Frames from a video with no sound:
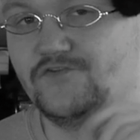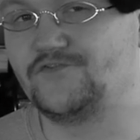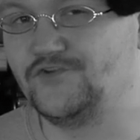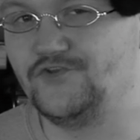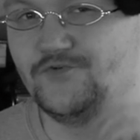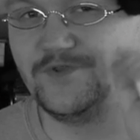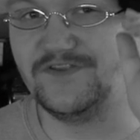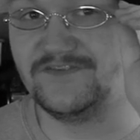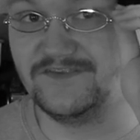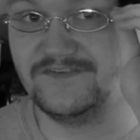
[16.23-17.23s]
for you,
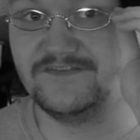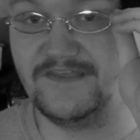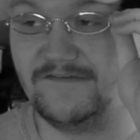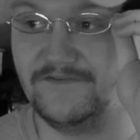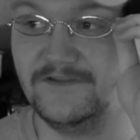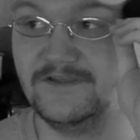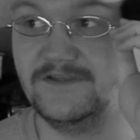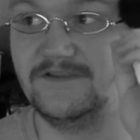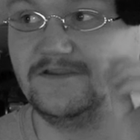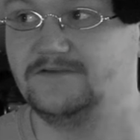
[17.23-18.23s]
because this is
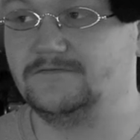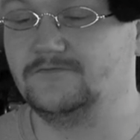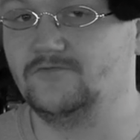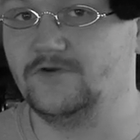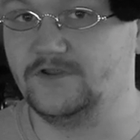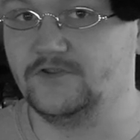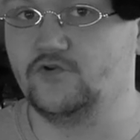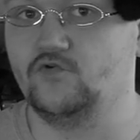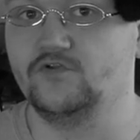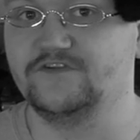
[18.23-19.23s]
definitely one of the
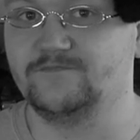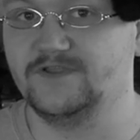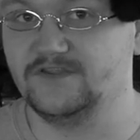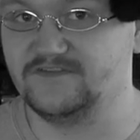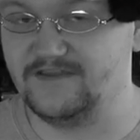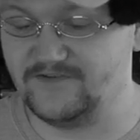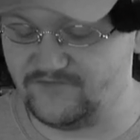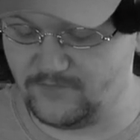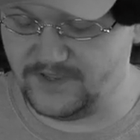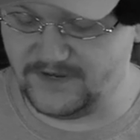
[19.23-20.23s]
coolest builds I've
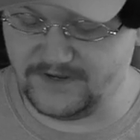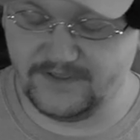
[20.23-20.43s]
ever made.